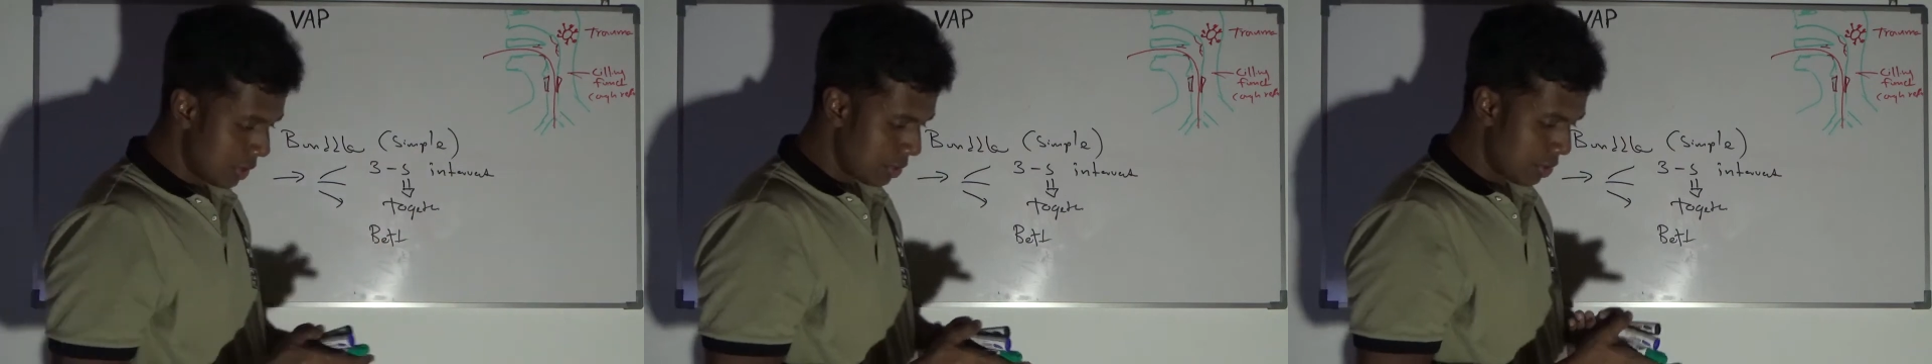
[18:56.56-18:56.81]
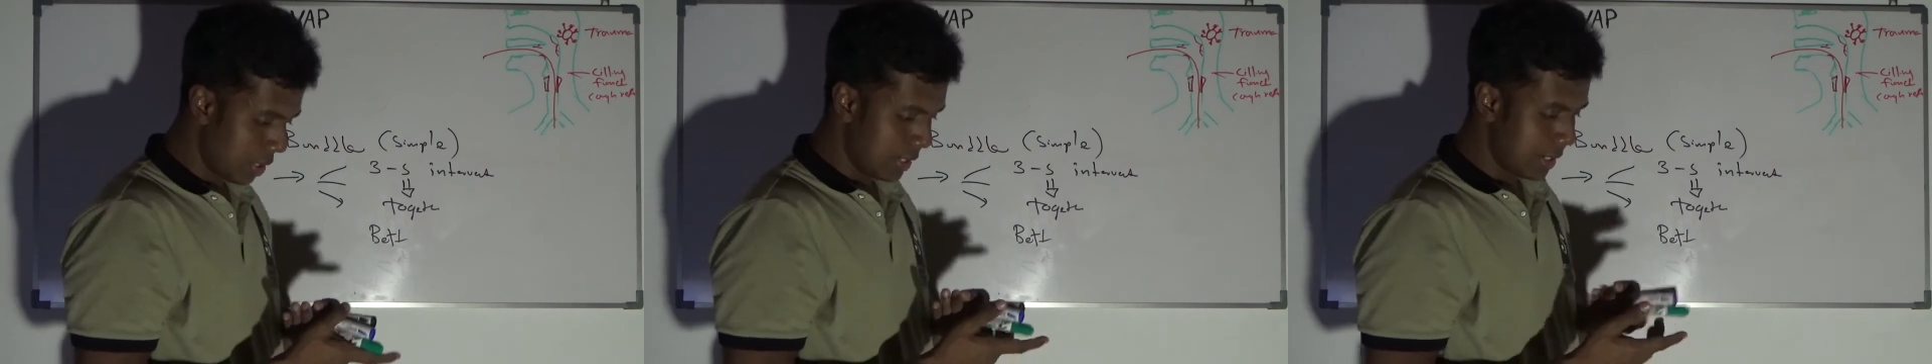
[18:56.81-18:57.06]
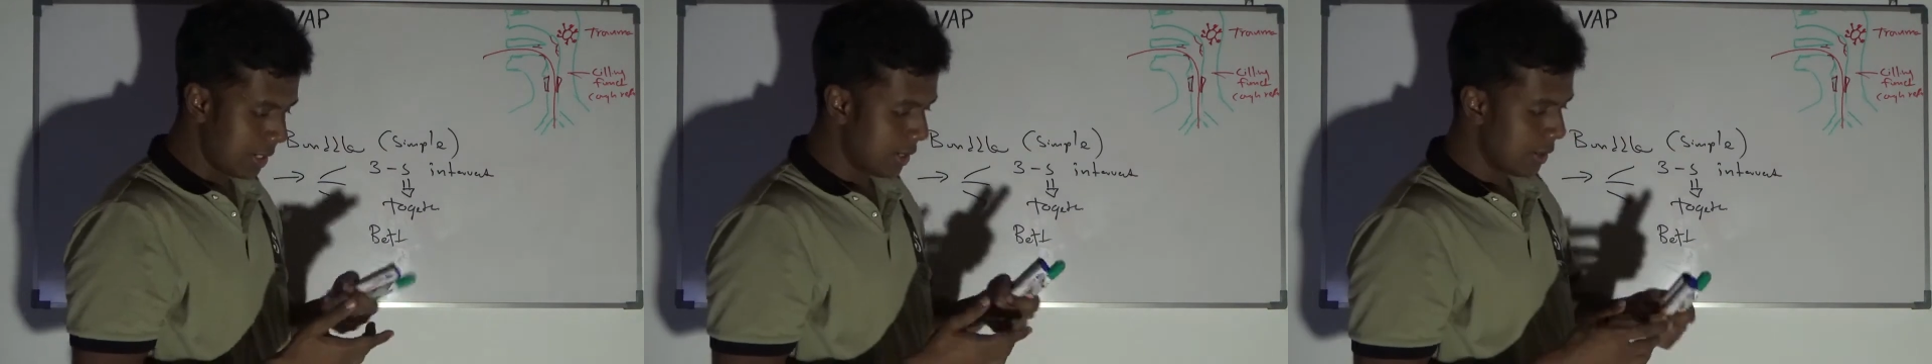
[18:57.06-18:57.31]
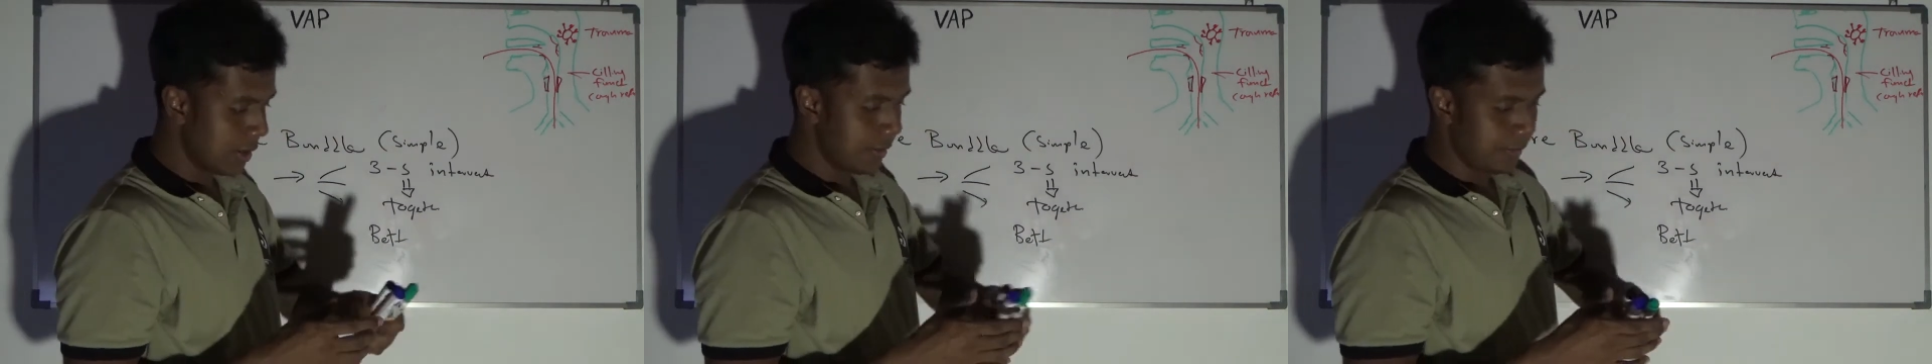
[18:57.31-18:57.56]
thread.
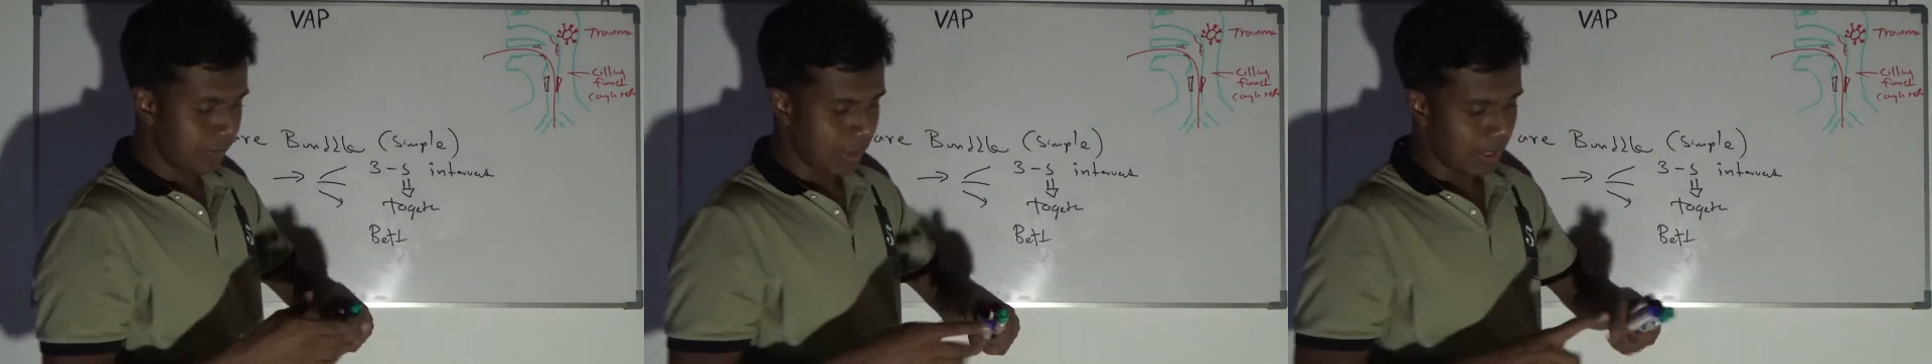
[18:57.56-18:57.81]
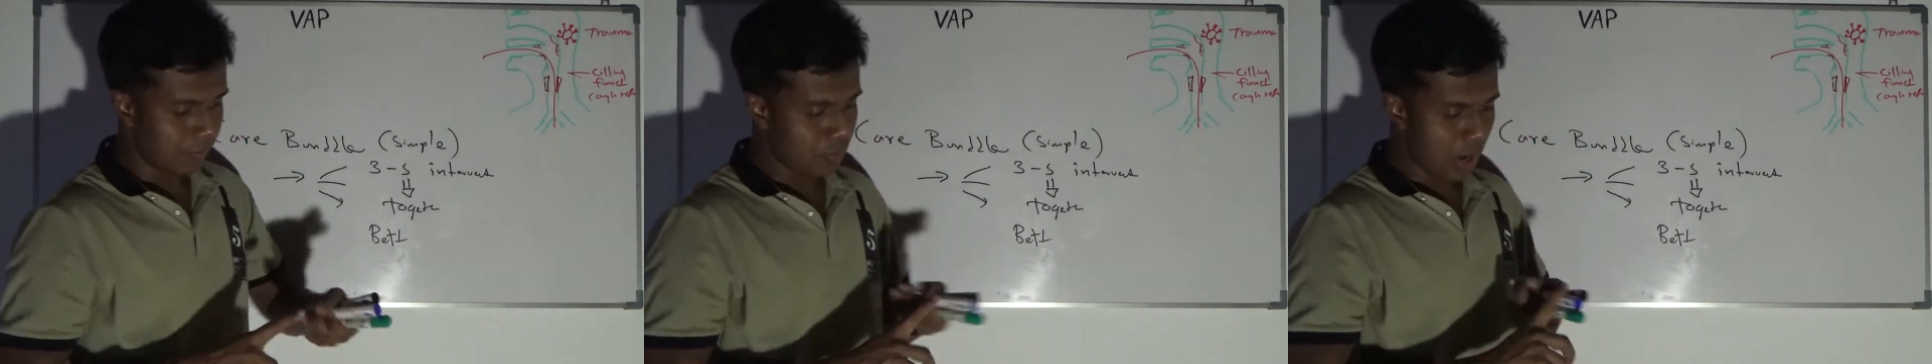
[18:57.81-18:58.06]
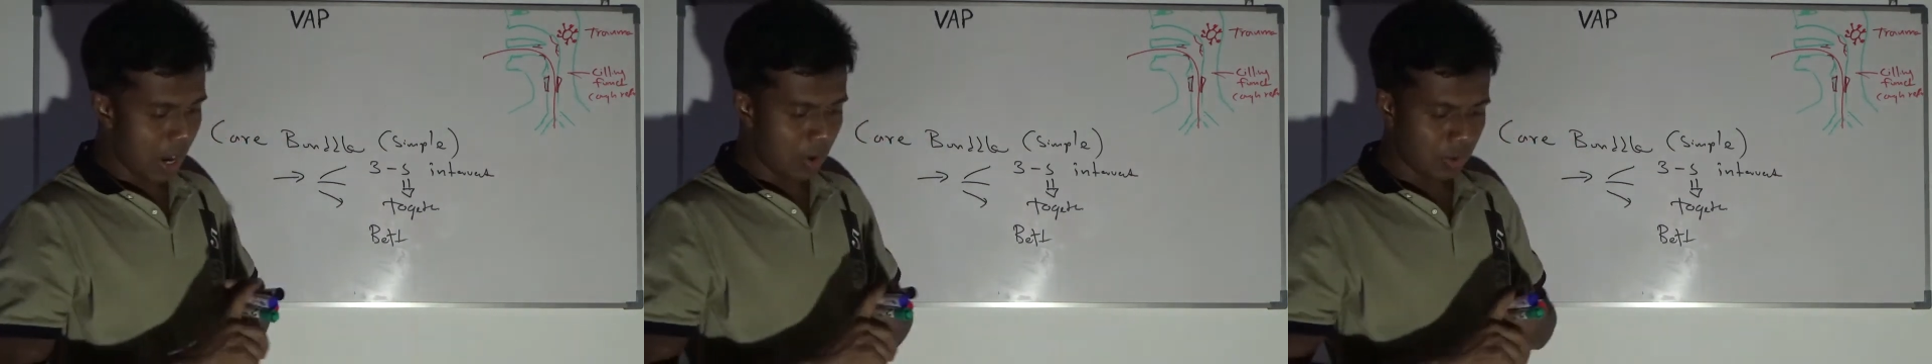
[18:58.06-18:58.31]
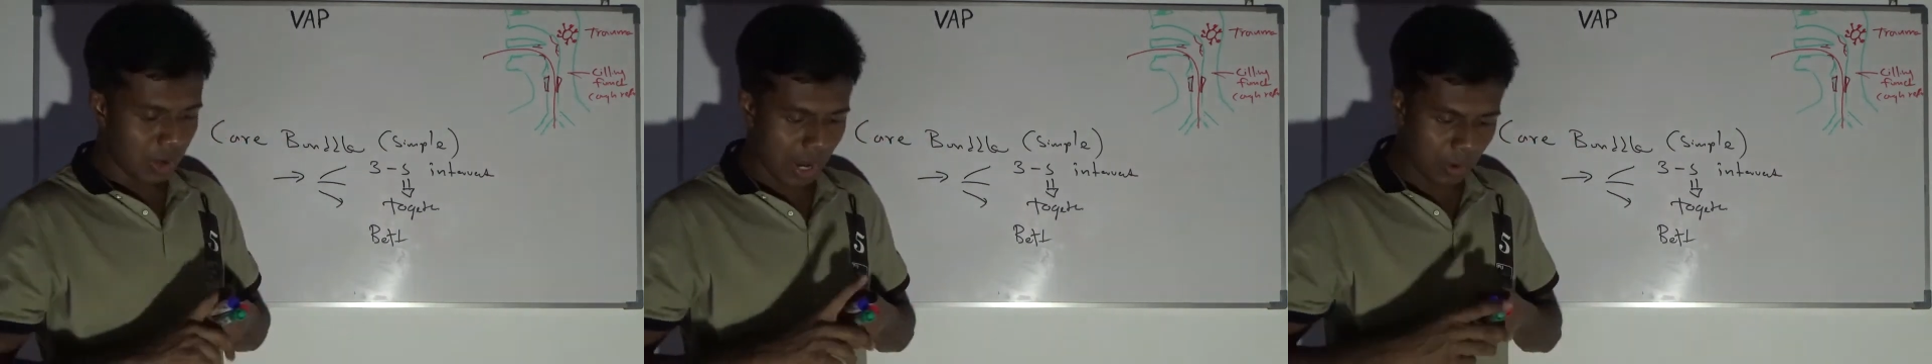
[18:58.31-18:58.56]
If you
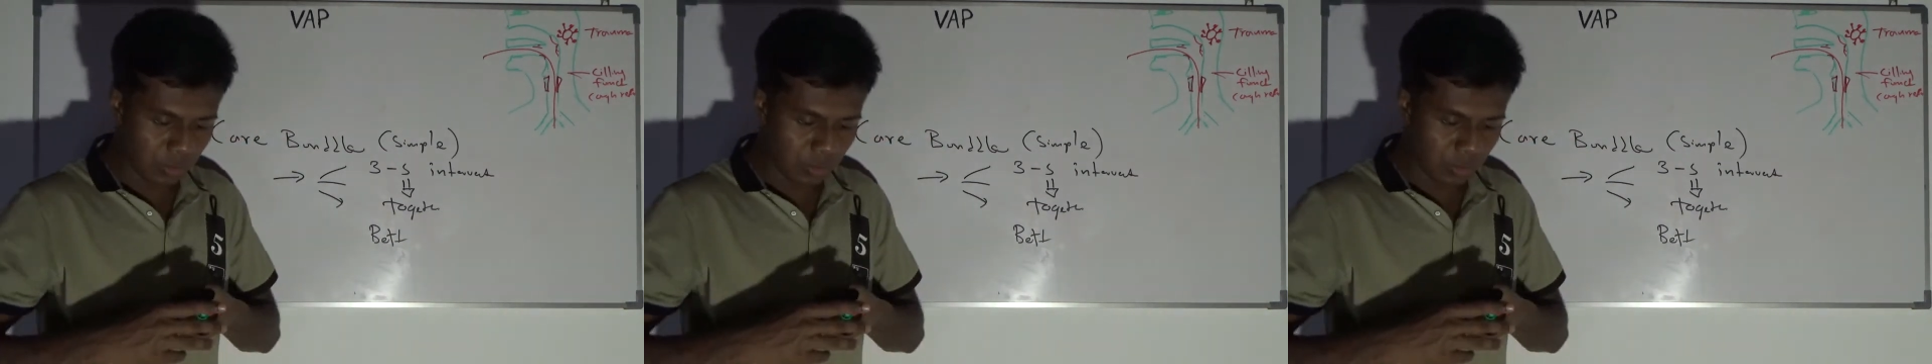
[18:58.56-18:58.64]
have